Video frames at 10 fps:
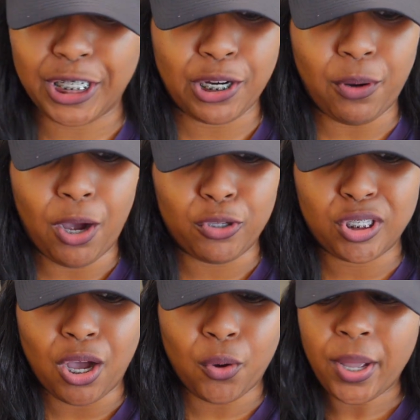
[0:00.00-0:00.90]
in the chokehold.
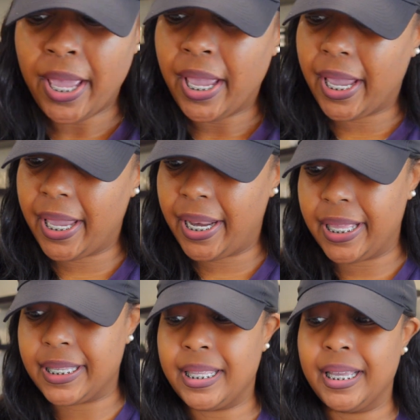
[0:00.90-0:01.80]
So it
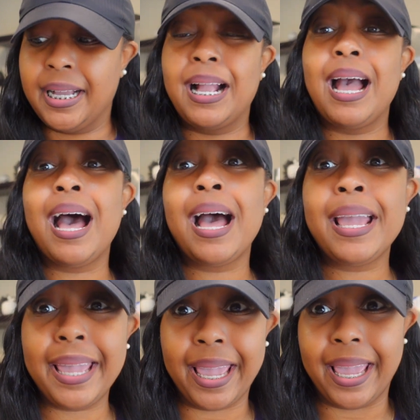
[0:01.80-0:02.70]
is the
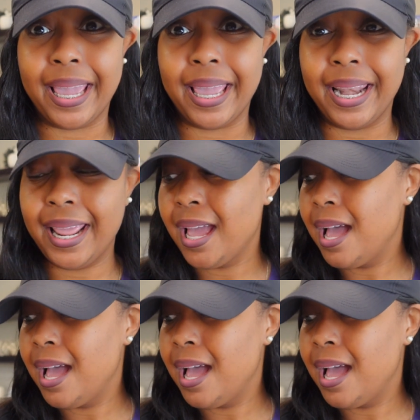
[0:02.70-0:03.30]
cayenne